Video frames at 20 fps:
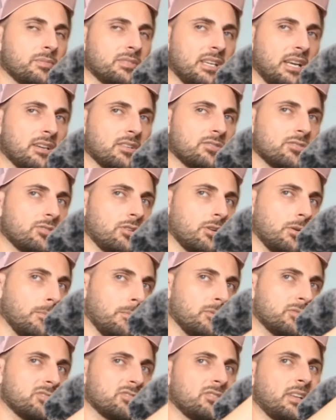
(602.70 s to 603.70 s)
second cycle,
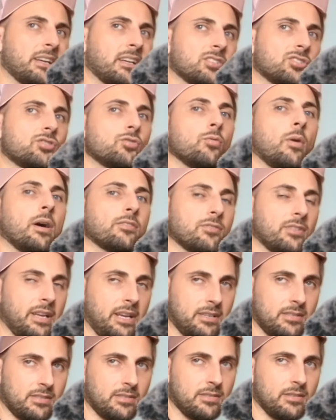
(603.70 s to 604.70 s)
which is like a
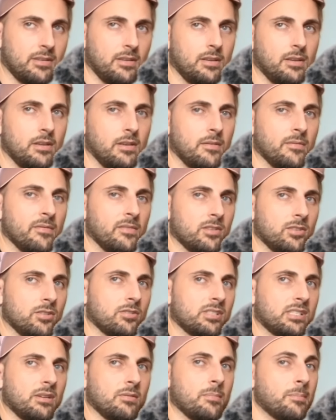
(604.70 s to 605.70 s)
200x. You
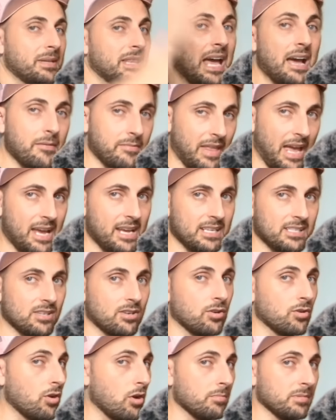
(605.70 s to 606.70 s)
know, Stephen, but that is
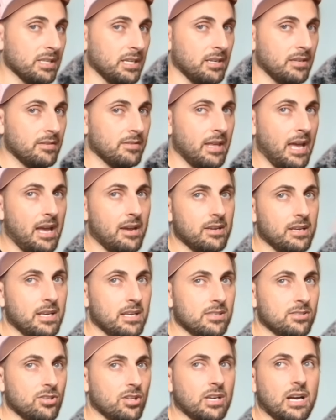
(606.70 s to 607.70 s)
an anomaly. That
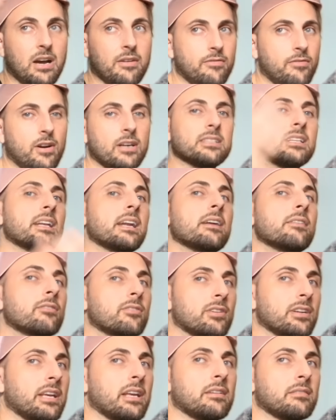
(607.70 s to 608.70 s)
is, you can't find that
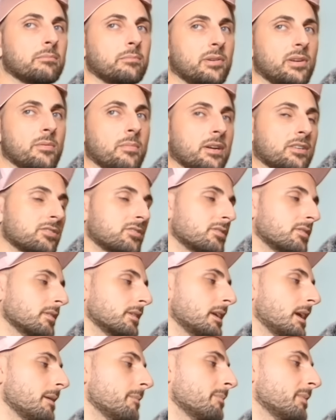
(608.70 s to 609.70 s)
ever again, pretty much.
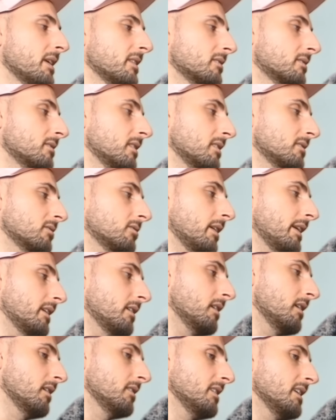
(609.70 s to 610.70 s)
Okay, that's like
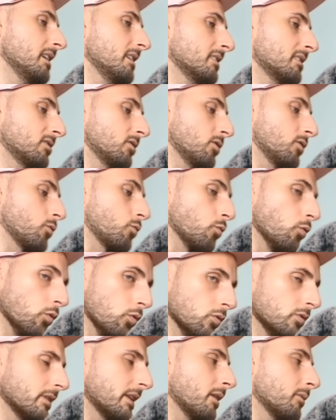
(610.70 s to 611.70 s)
it's not the
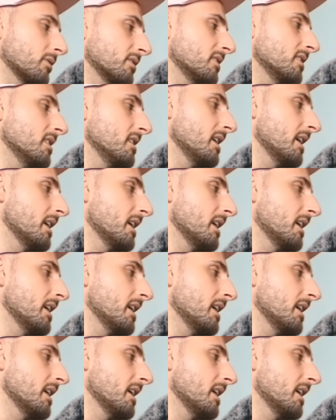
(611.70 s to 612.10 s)
rule, that was the